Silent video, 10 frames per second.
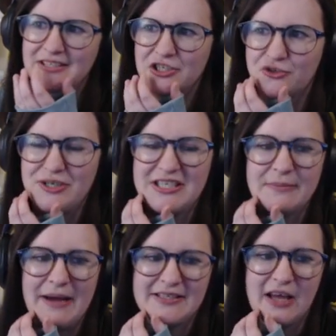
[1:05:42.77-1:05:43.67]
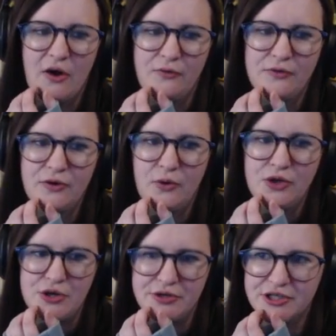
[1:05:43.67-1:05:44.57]
It's a treat to myself.
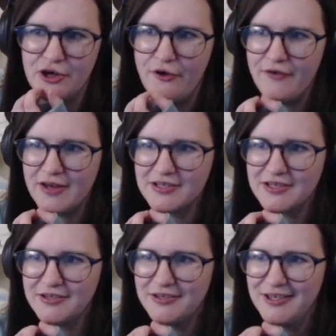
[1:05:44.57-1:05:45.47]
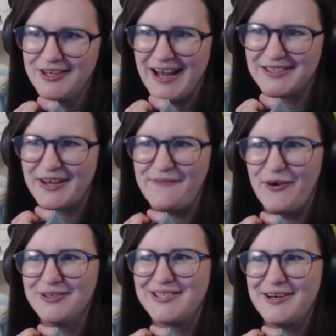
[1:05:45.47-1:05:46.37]
You deserve it. I was looking
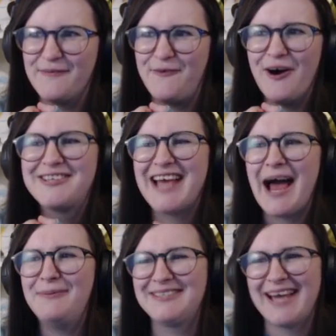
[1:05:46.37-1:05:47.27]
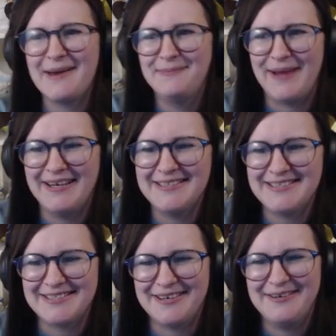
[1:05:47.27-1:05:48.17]
forward to doing a fox habitat planet
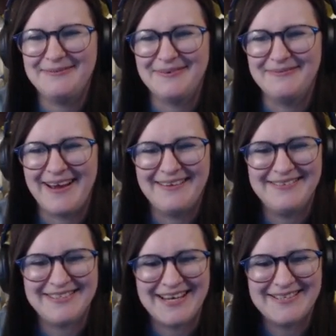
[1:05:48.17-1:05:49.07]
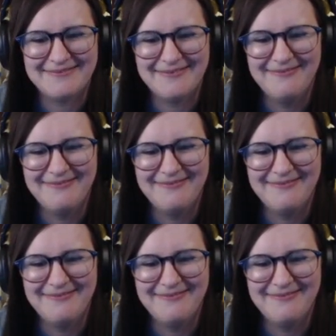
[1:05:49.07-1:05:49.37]
soon, but might have changed my